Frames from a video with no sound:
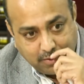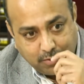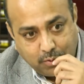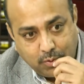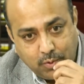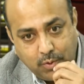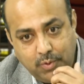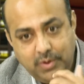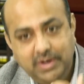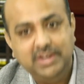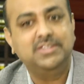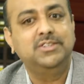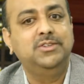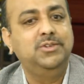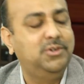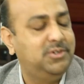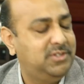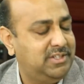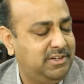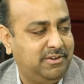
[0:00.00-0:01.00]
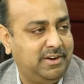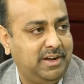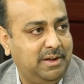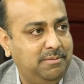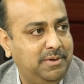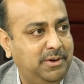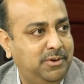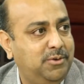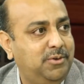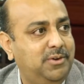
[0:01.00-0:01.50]
who doesn't know Tower
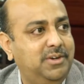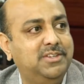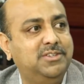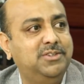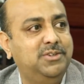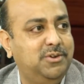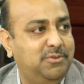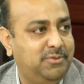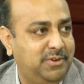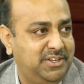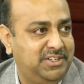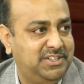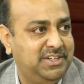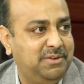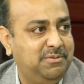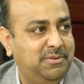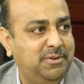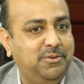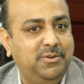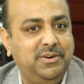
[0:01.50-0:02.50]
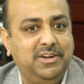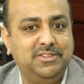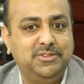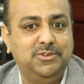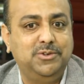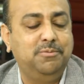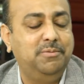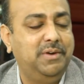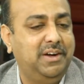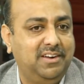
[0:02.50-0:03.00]
Hamlet, who doesn't know Whitechapel, who doesn't
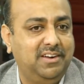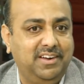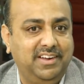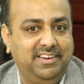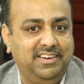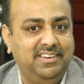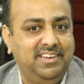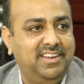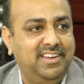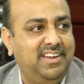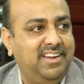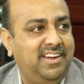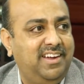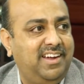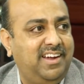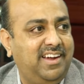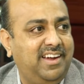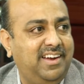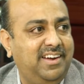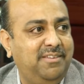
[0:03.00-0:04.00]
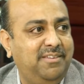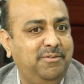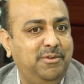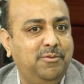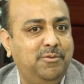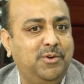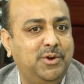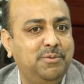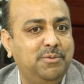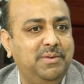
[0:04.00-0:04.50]
know Brickline, and we
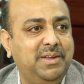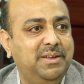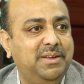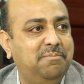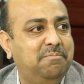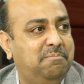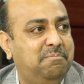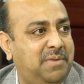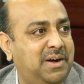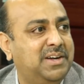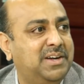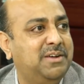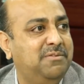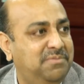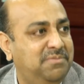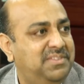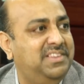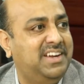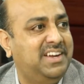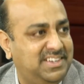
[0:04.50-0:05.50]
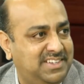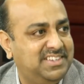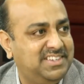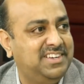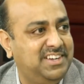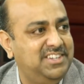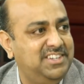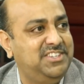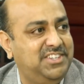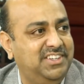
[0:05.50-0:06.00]
want to be a part of that
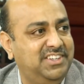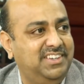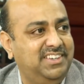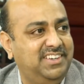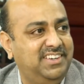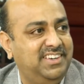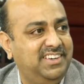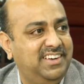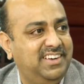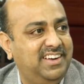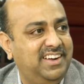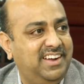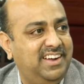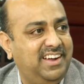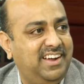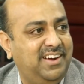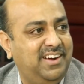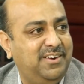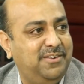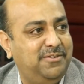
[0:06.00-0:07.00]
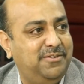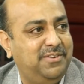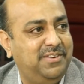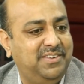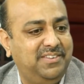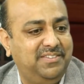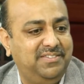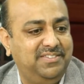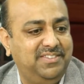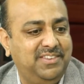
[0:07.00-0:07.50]
culture uh,
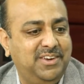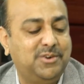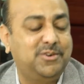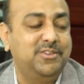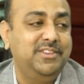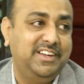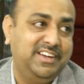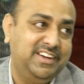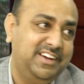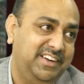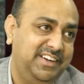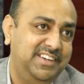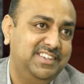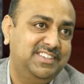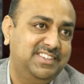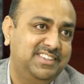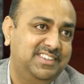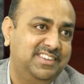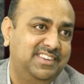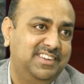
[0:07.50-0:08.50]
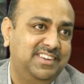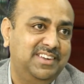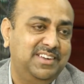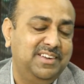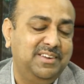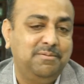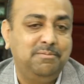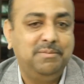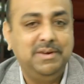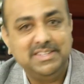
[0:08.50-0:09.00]
from not only Curries,
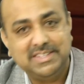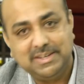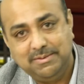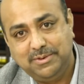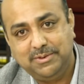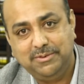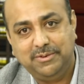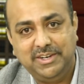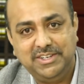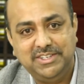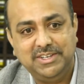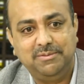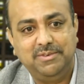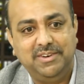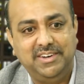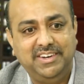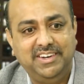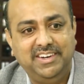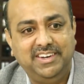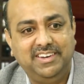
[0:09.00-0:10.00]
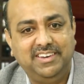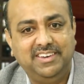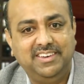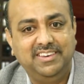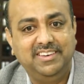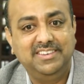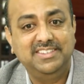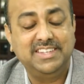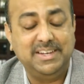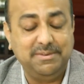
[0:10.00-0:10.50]
please come to Whitechapel area,
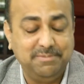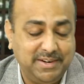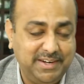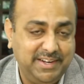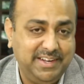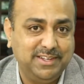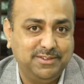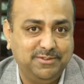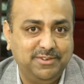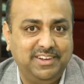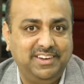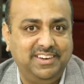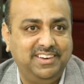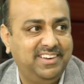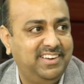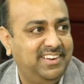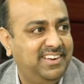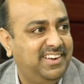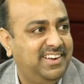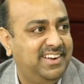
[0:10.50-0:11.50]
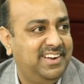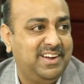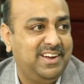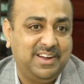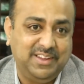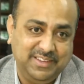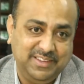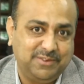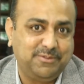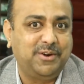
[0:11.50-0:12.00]
send money as well.
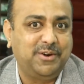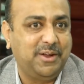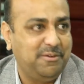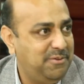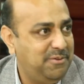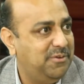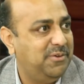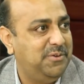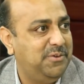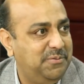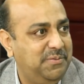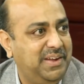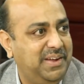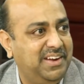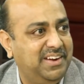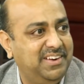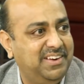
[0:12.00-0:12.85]
That's what I want to be